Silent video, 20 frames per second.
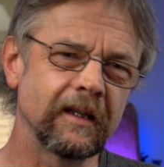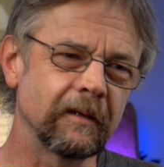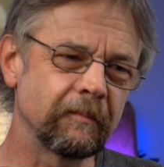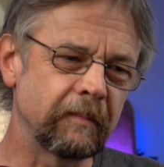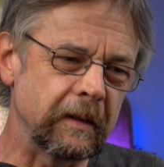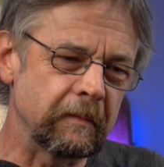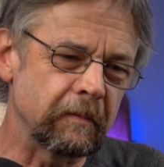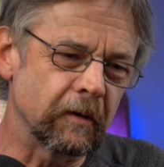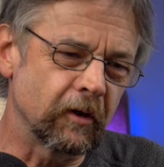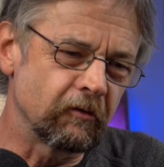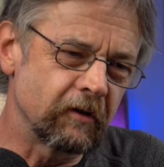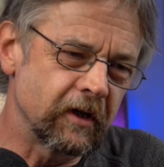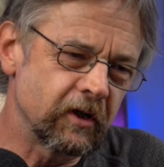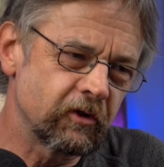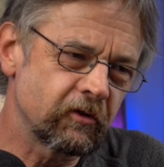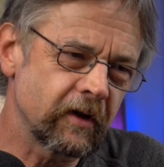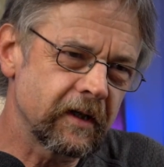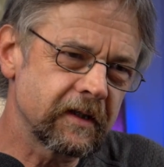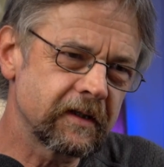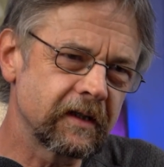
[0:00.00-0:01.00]
that people are
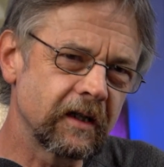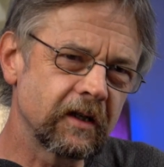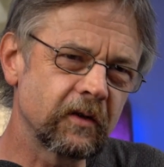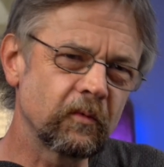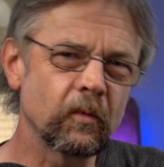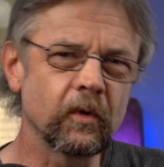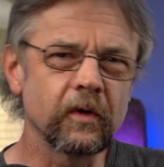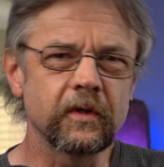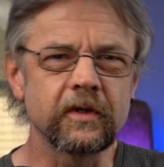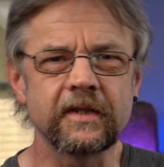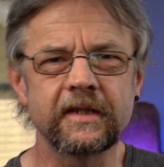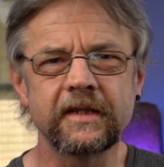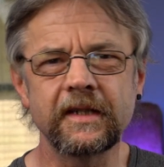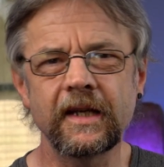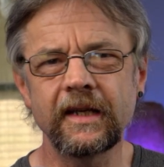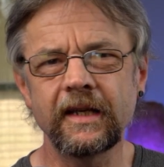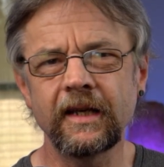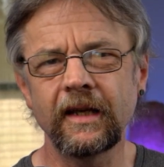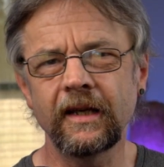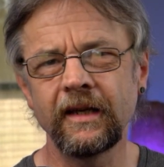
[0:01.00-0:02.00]
interested in what you're
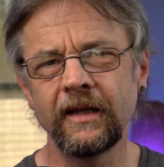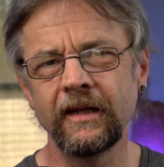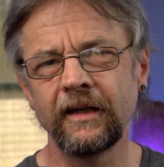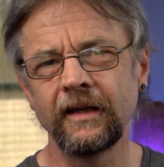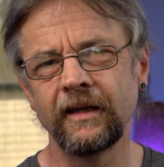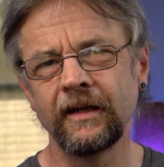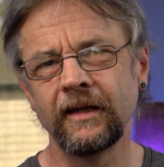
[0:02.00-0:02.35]
saying.